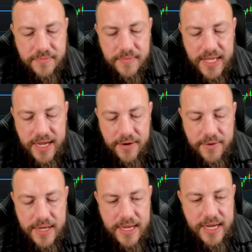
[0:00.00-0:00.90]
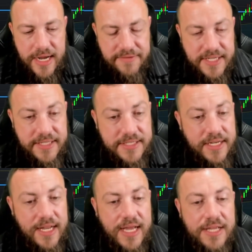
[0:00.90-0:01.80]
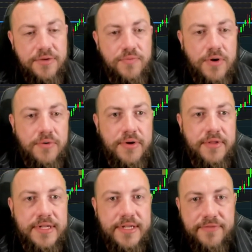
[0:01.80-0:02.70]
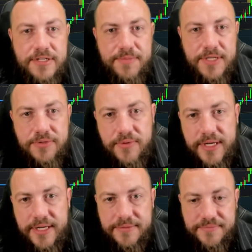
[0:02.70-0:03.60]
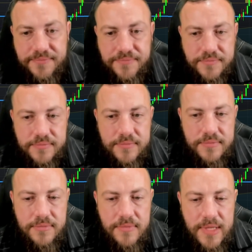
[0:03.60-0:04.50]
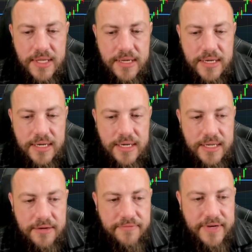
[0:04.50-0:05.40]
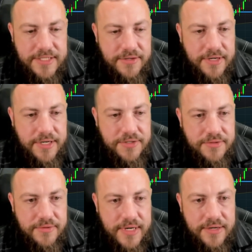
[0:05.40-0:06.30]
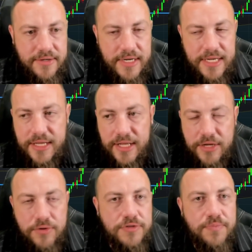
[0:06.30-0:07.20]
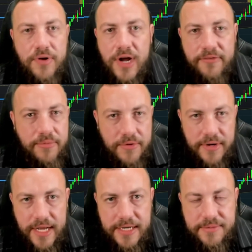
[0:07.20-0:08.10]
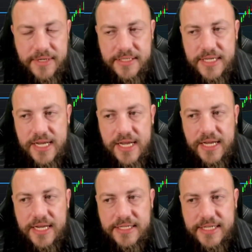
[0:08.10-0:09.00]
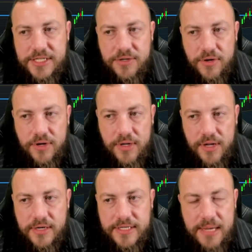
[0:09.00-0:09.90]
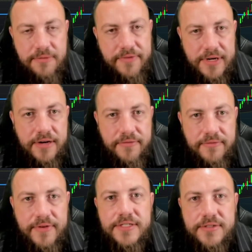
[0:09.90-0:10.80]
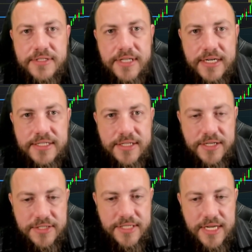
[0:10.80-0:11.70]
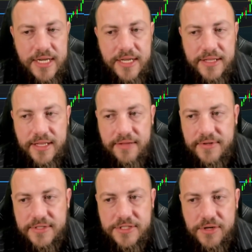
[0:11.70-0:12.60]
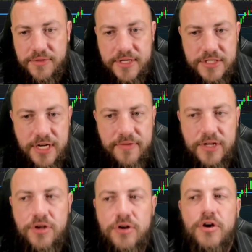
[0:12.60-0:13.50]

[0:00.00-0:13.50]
Now, I've said this a lot. You won't know the difference between an investor and a trader, like who's profitable or not, because it takes you a long time to figure out if an investor sucks, because they love to show things off like, no,